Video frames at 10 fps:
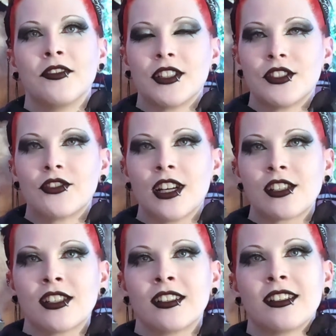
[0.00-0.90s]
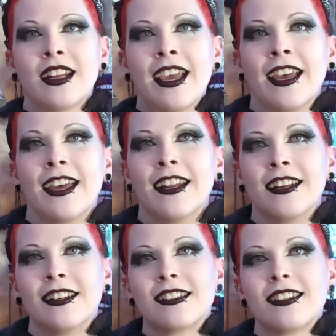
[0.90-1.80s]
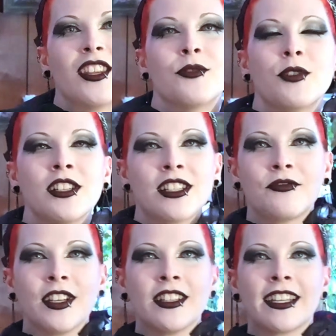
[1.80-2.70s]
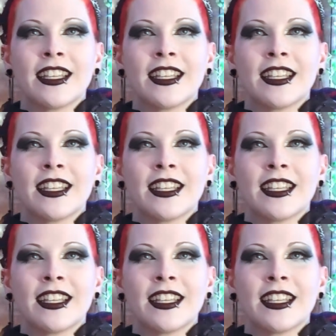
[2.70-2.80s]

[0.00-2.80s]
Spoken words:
construction, and the project felt like